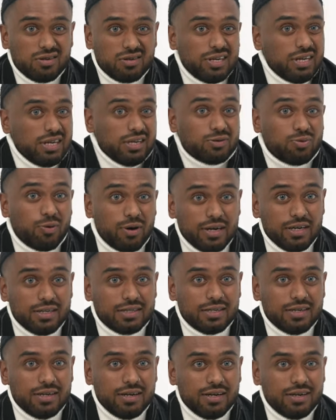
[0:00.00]
It is what it is,
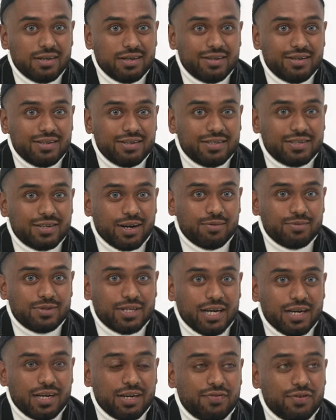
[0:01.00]
mm. isn't it? Do you know what I'm
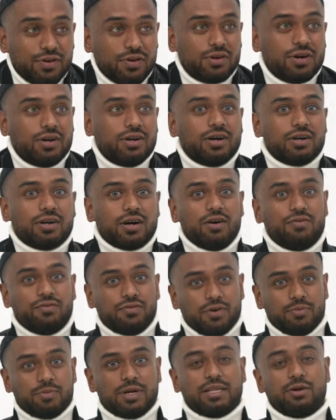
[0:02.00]
saying? If you're gonna come
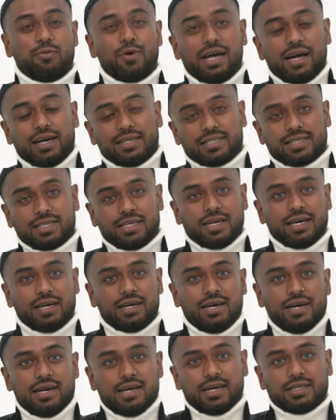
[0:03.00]
for me, the way I see
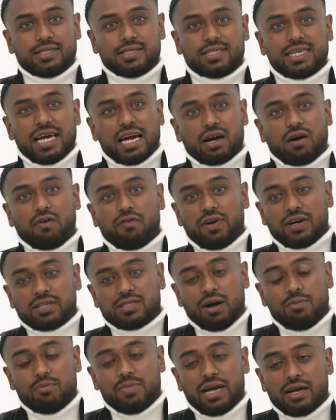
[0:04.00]
it is a sacrifice
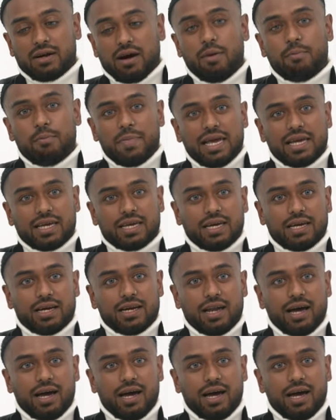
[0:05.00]
I'm, make, I'm making.